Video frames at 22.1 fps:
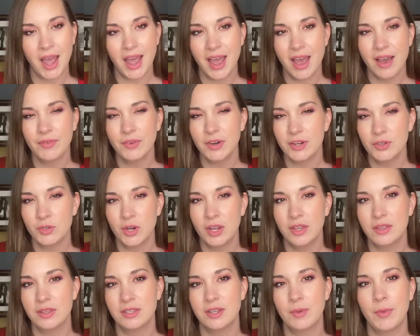I have not
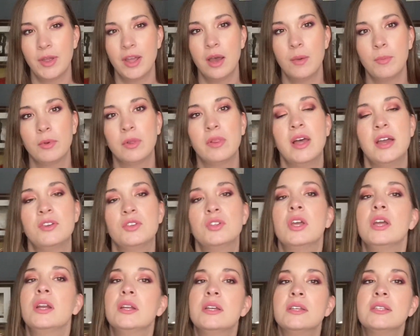tried this on my upper lash
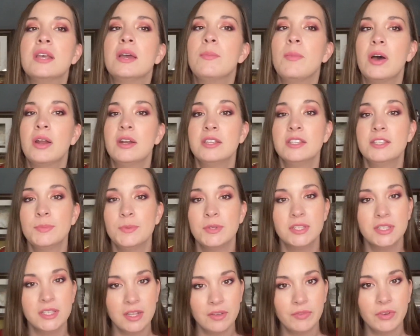line because I bought it
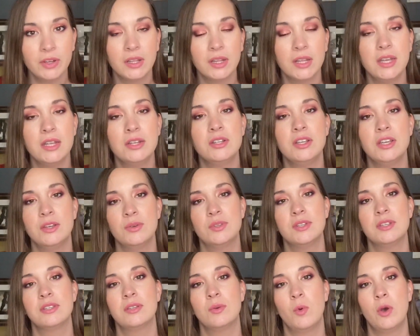specifically to
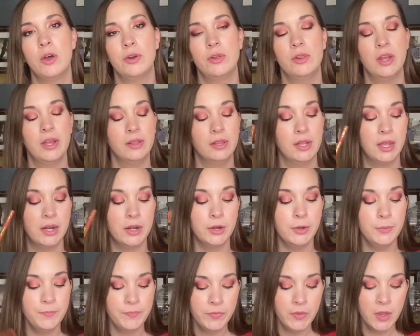use as a waterline
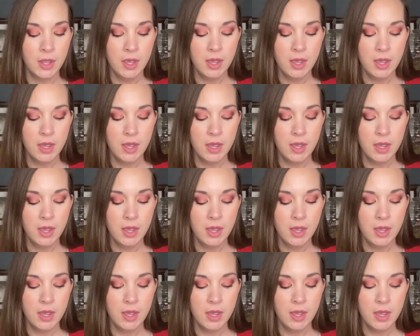liner.